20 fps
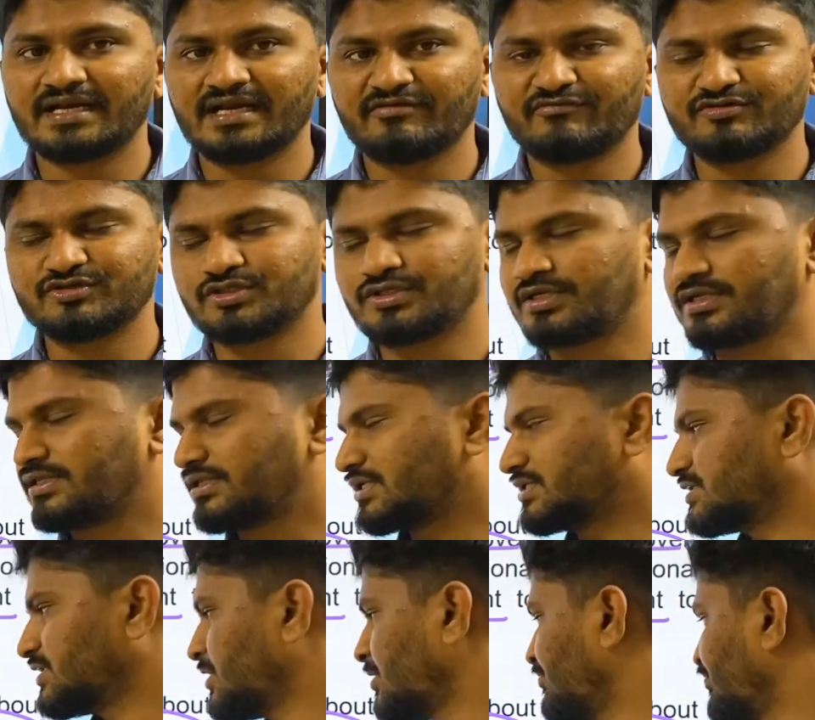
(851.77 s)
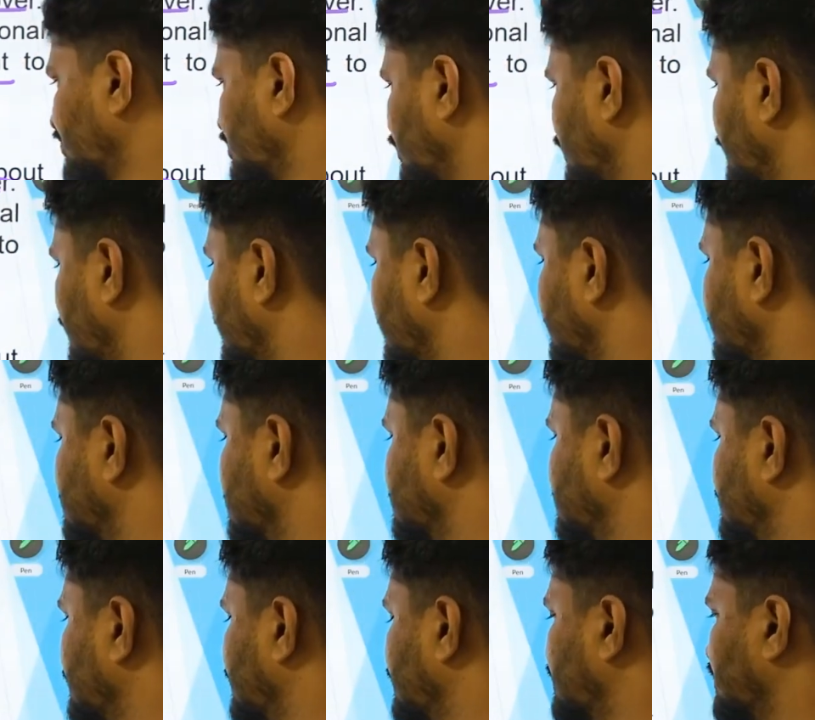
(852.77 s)
deficit with Russia, where
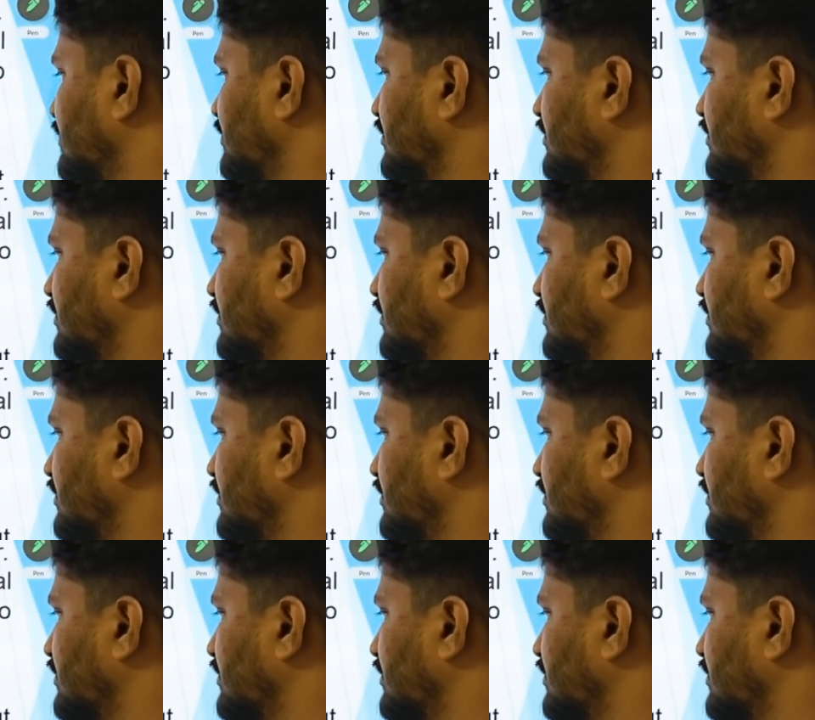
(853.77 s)
61